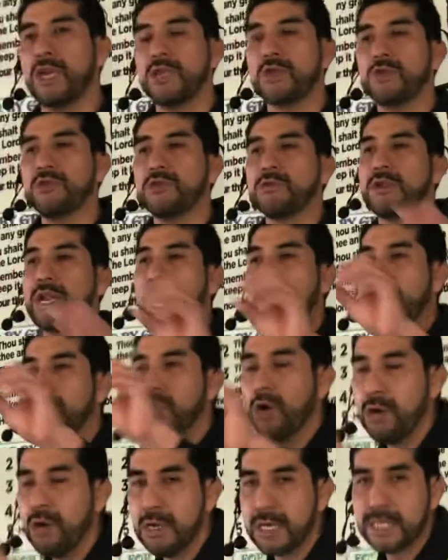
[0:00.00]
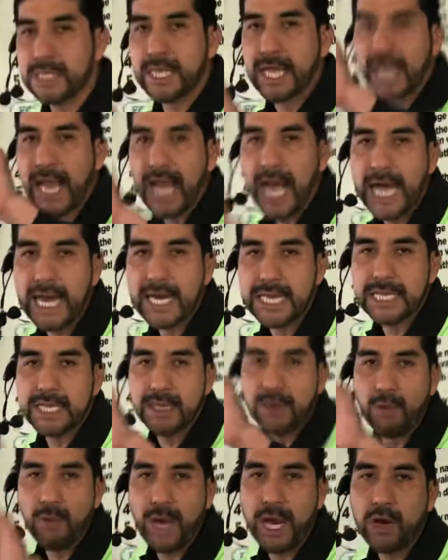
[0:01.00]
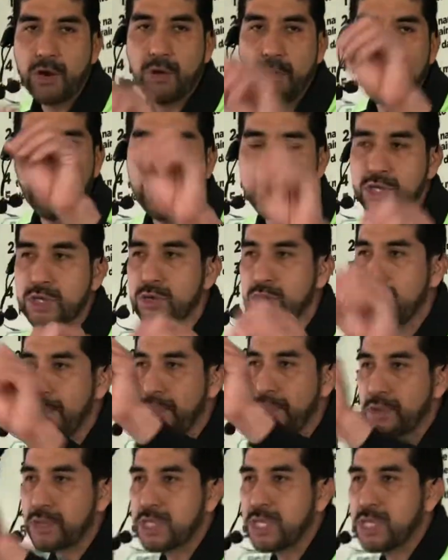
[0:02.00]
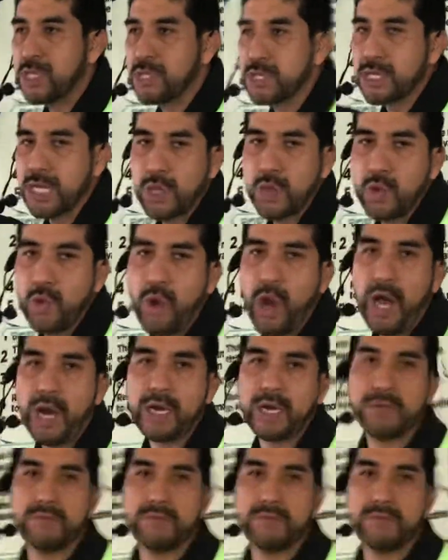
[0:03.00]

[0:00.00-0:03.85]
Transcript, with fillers: you don't acknowledge that god is the one who put you in the positions that you are